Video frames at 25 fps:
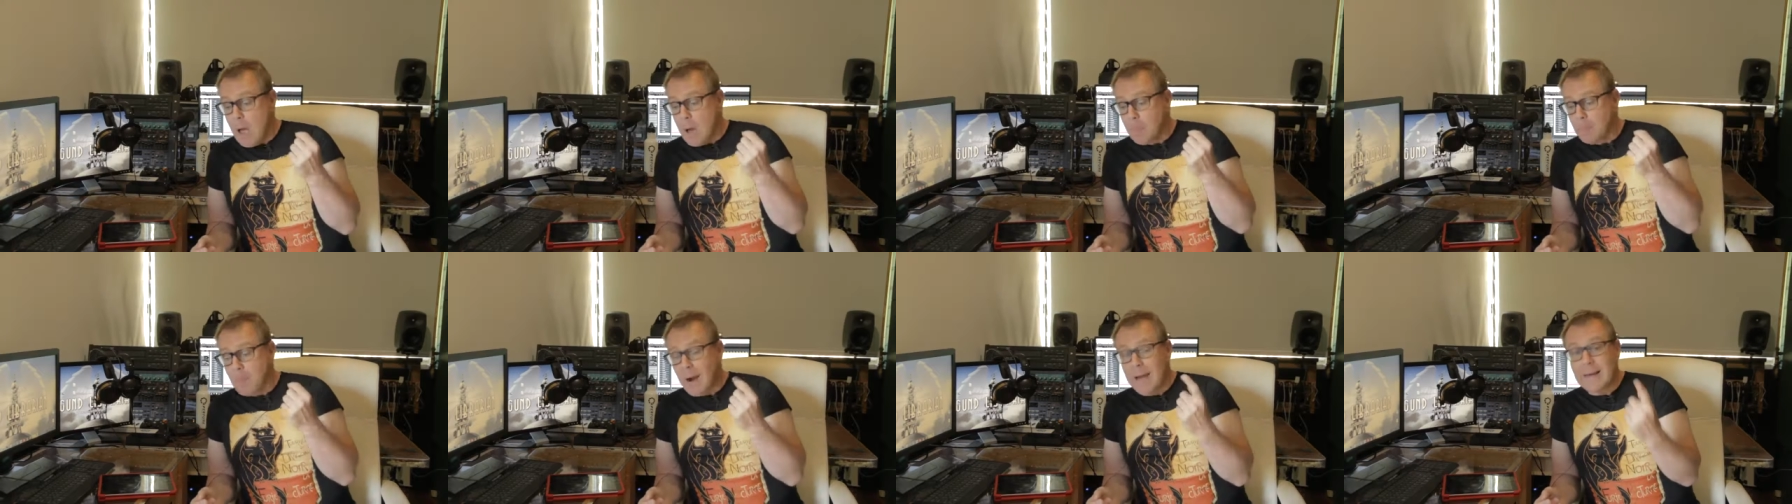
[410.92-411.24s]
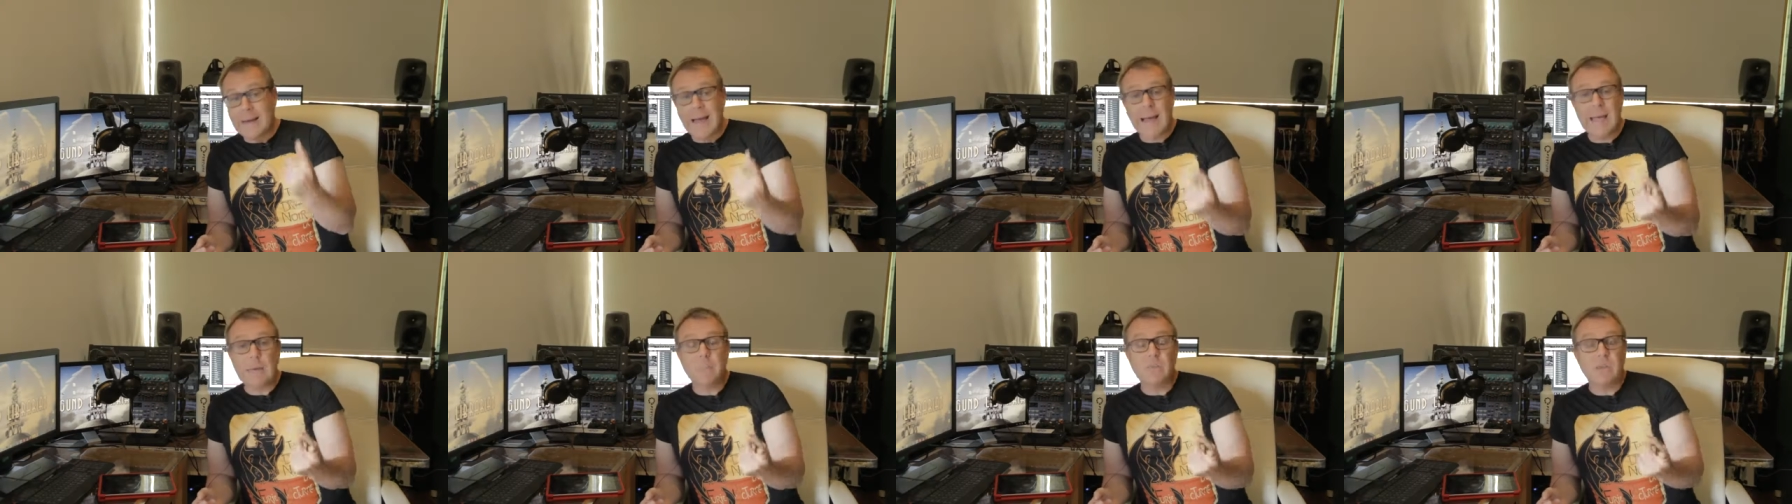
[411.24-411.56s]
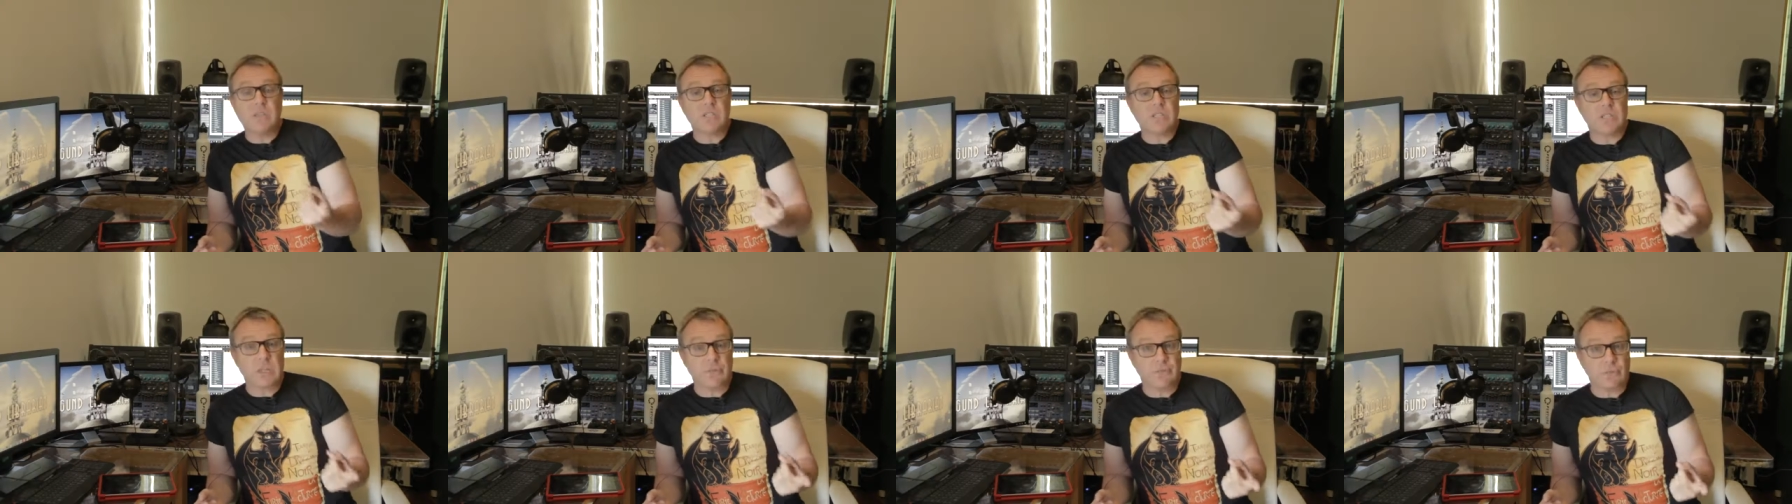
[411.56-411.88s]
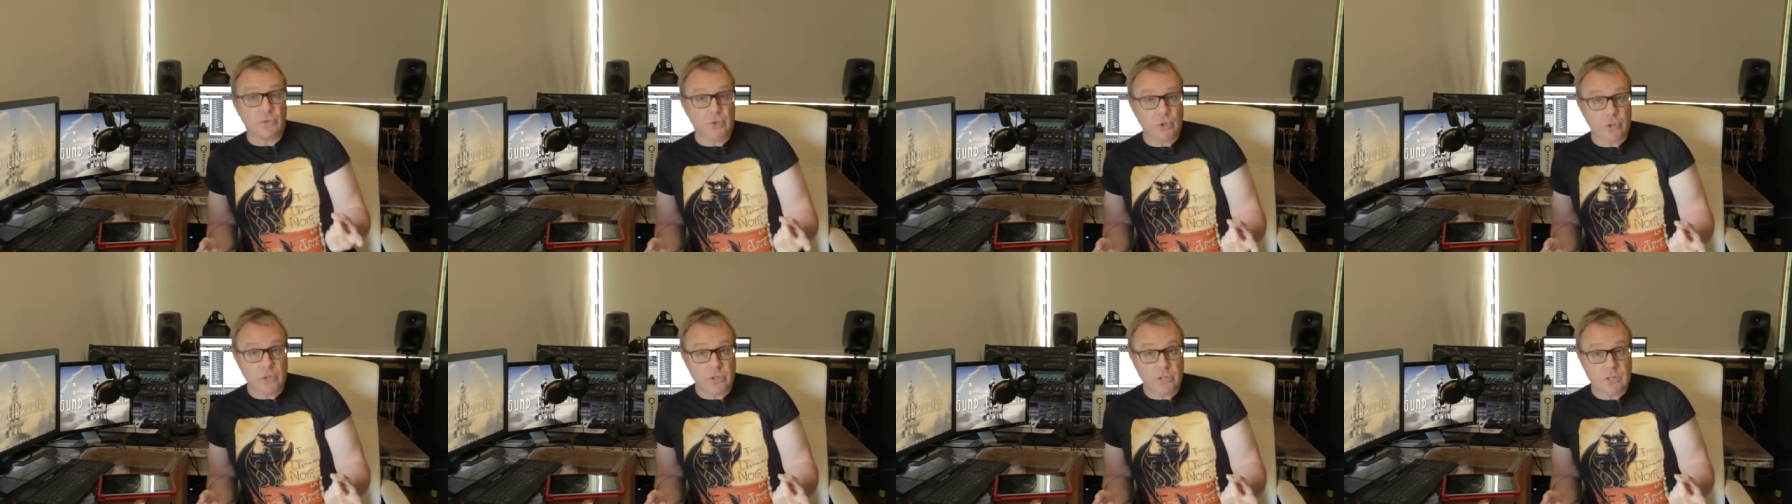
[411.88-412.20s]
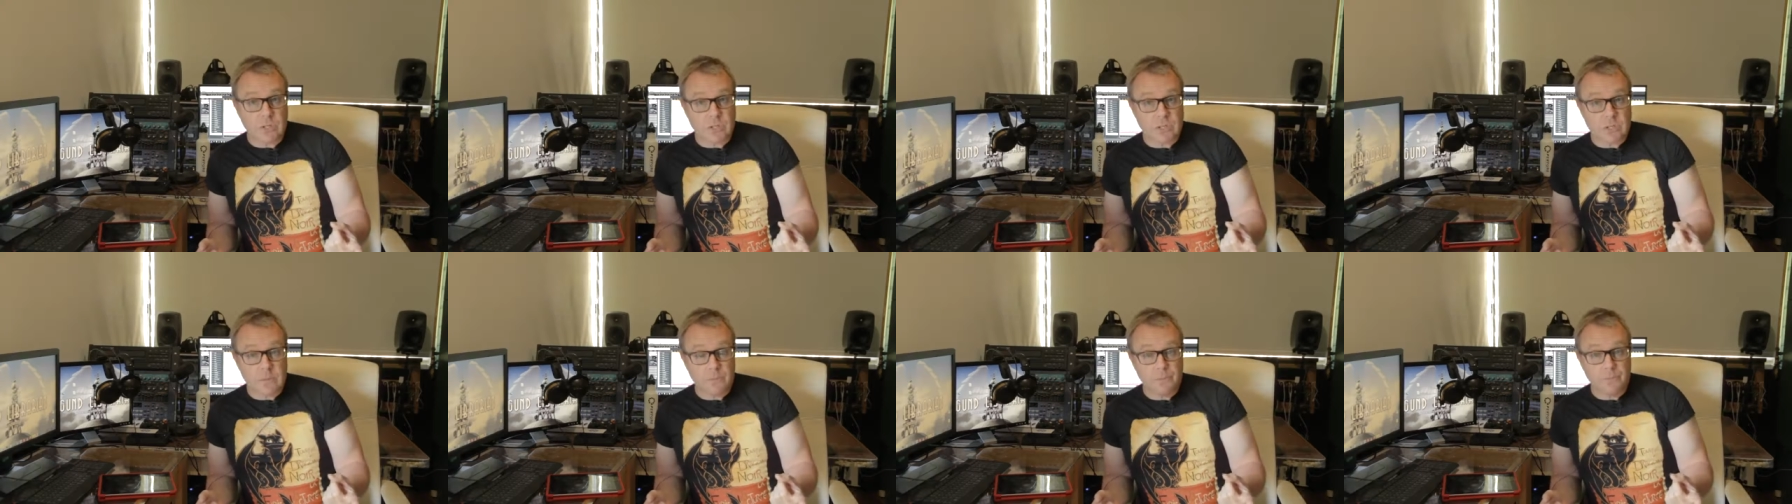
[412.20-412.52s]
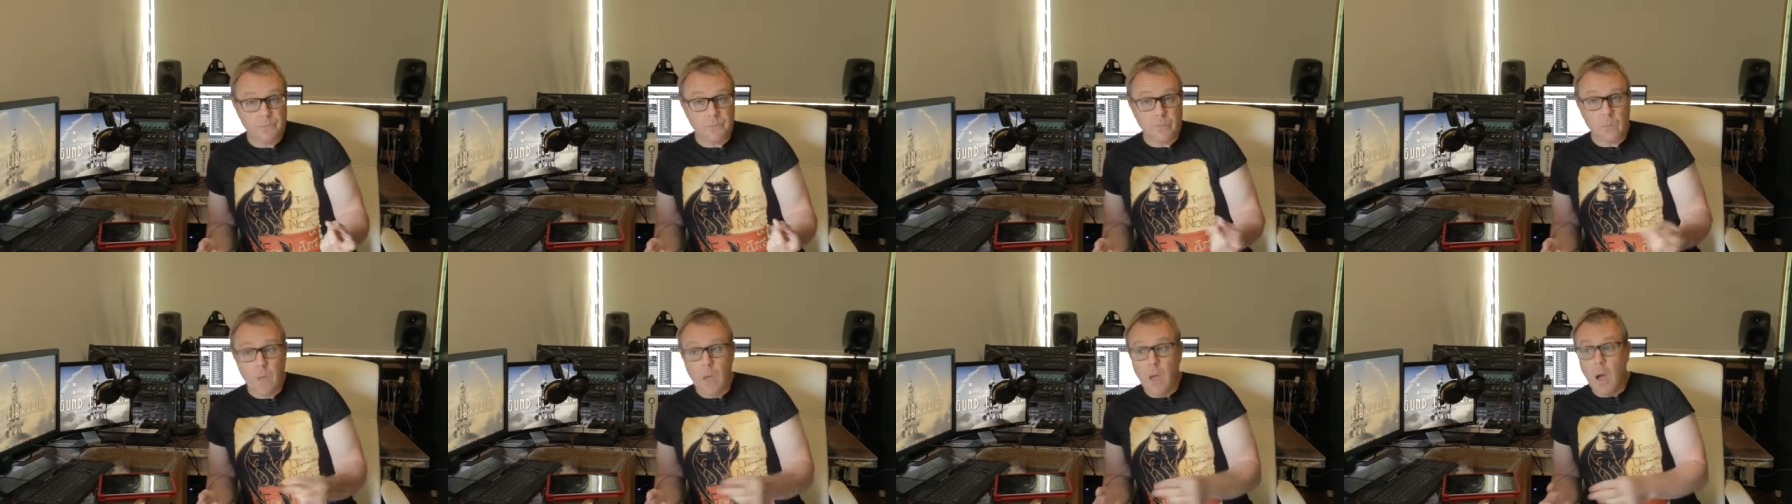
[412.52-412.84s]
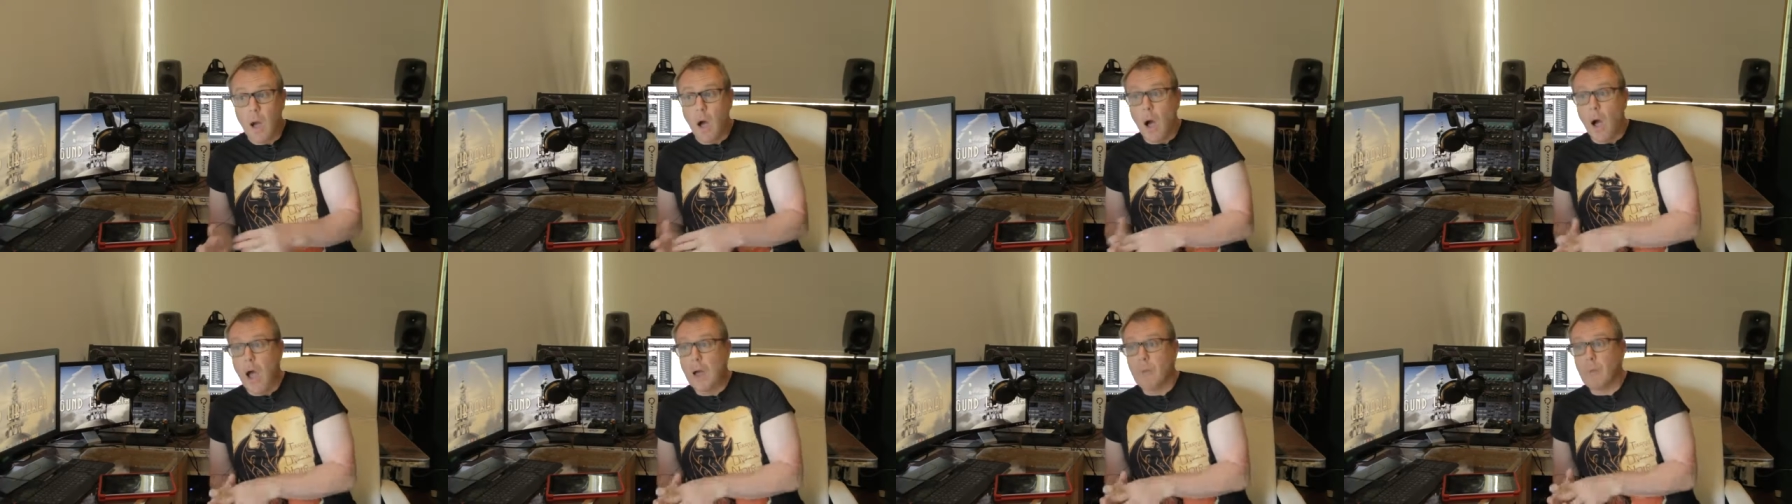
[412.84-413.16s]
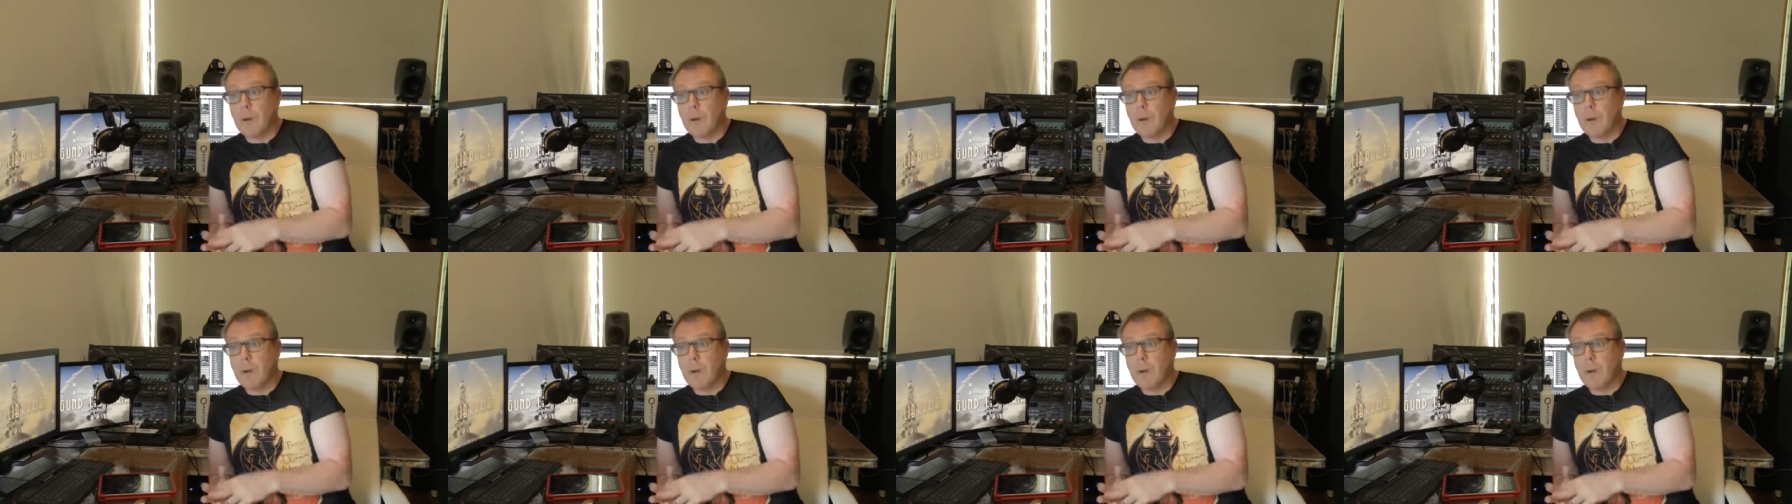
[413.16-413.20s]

My name is Stephan Schutze. I